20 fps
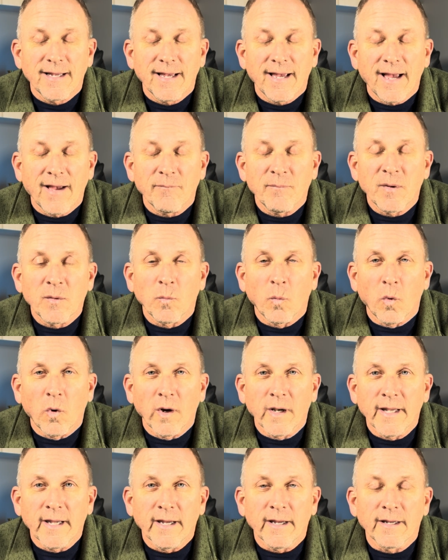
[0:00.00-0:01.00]
I've been
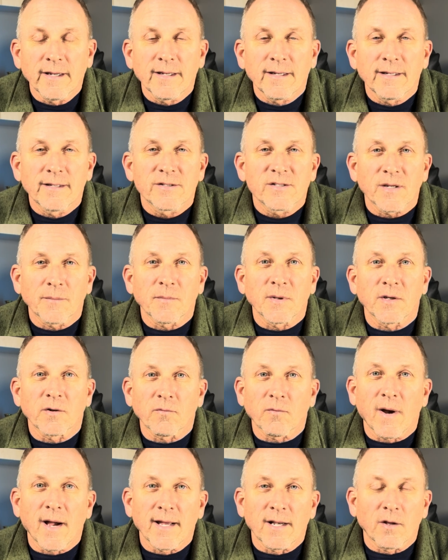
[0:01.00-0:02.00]
wanting something to
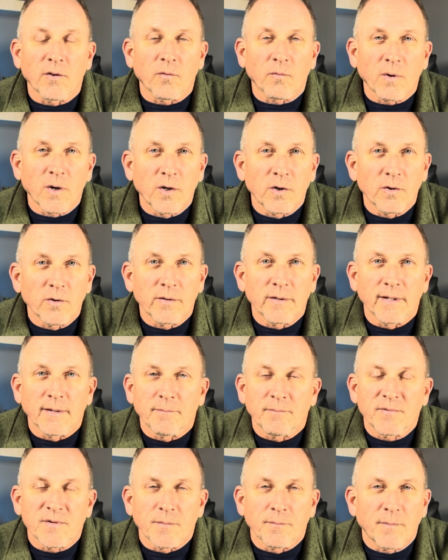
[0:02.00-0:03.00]
ride on the road,
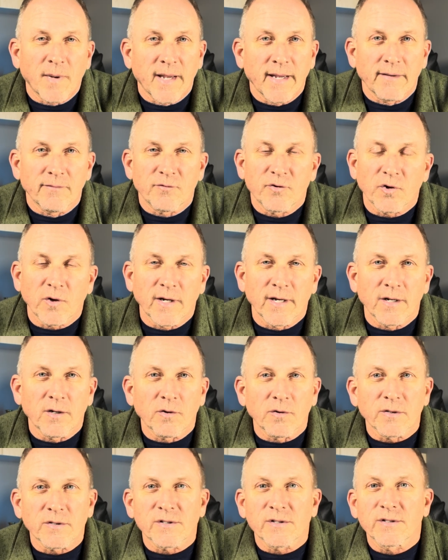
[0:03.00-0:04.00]
some paved
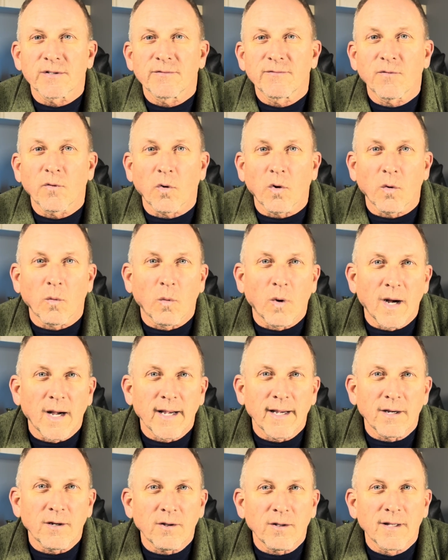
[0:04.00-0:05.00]
trails for a
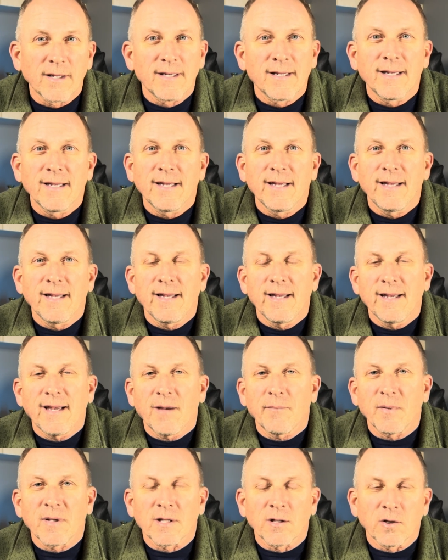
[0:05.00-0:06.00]
while.
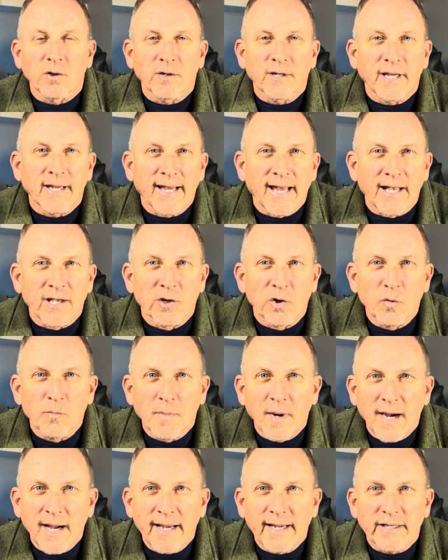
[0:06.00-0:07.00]
I've been looking at new
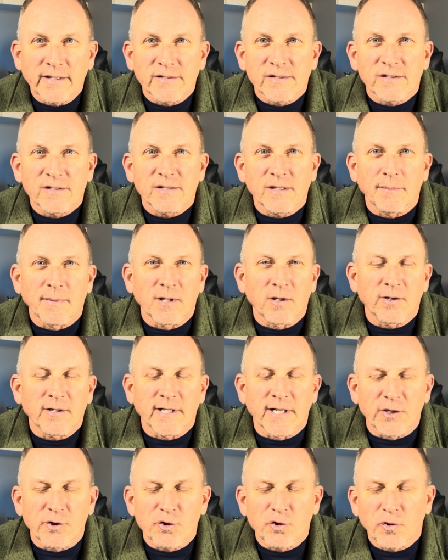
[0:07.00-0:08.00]
bikes. I've been
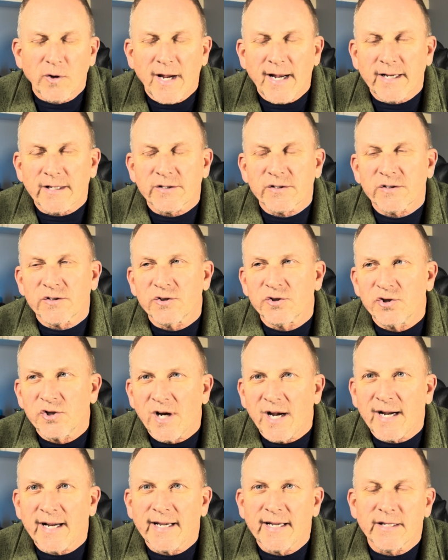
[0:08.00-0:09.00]
looking at Treks,
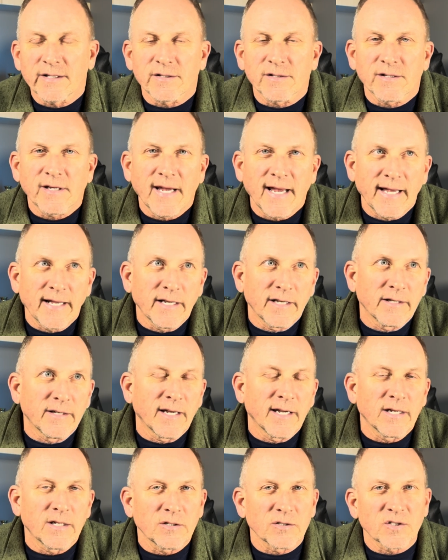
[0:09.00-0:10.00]
Giants,
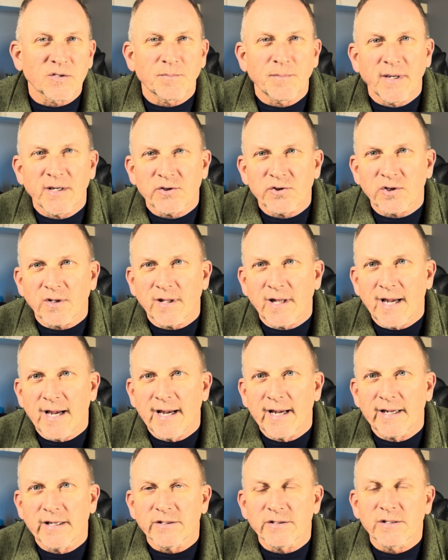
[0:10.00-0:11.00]
Cannondale,
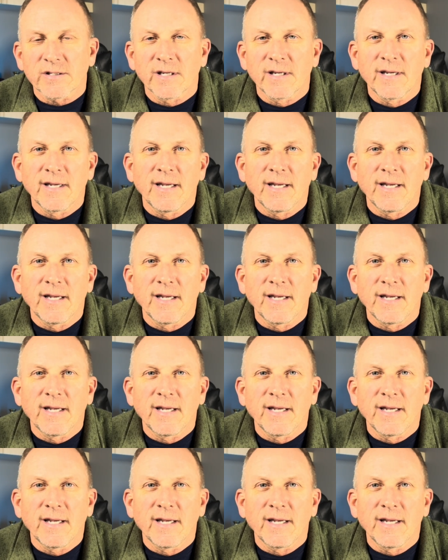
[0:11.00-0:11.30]
Specialized.